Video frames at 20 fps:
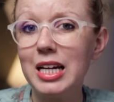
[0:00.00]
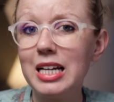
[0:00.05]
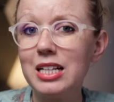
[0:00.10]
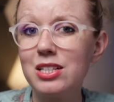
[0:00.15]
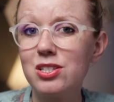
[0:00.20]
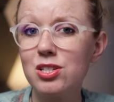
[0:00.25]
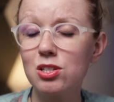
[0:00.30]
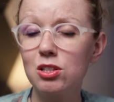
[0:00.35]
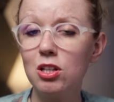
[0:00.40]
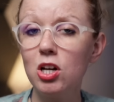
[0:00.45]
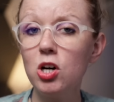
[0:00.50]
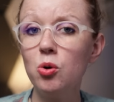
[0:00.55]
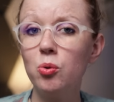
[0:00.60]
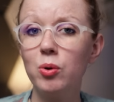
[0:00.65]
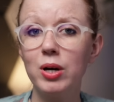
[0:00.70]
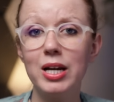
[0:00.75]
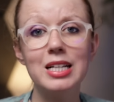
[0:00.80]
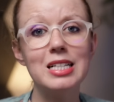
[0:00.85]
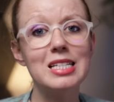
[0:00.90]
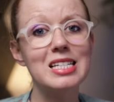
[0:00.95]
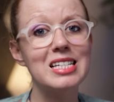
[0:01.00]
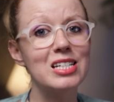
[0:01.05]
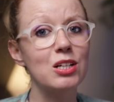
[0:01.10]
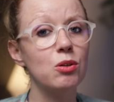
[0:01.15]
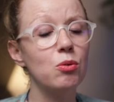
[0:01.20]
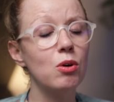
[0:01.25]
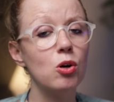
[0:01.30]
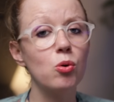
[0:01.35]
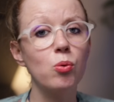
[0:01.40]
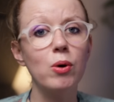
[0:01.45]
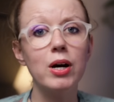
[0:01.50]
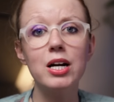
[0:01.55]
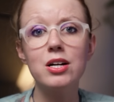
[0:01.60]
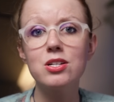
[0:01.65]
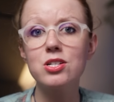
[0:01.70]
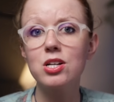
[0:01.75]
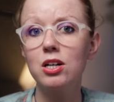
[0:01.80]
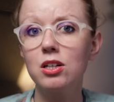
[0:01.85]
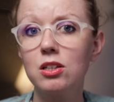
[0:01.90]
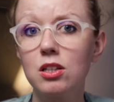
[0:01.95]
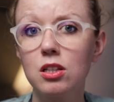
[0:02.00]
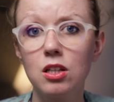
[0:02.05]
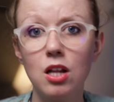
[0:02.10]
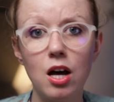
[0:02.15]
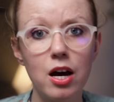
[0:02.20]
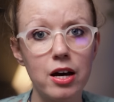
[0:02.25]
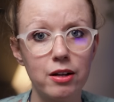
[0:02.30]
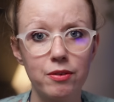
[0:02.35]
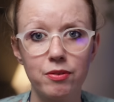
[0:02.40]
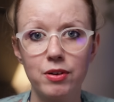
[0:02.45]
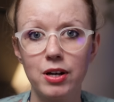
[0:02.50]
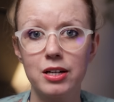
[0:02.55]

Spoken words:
it's slow and still requires a lot of